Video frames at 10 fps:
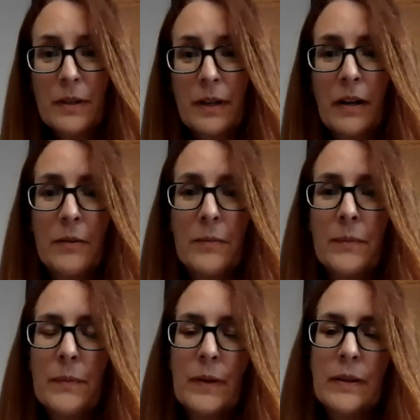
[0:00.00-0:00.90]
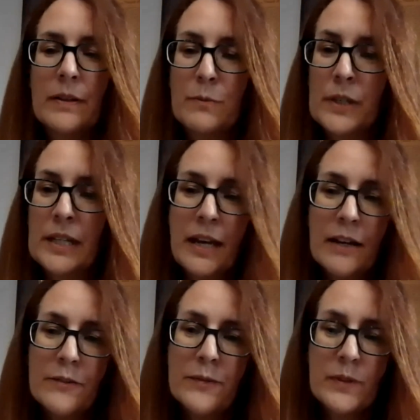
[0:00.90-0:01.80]
You
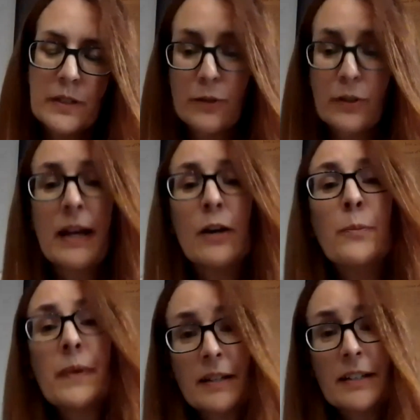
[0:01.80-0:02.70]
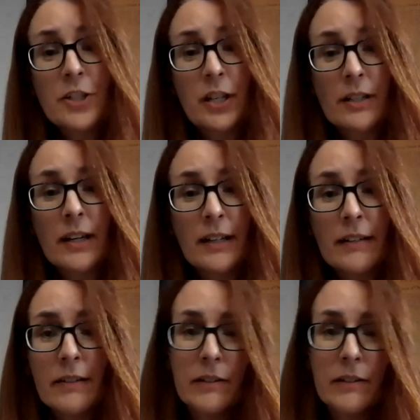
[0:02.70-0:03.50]
can help NHLA.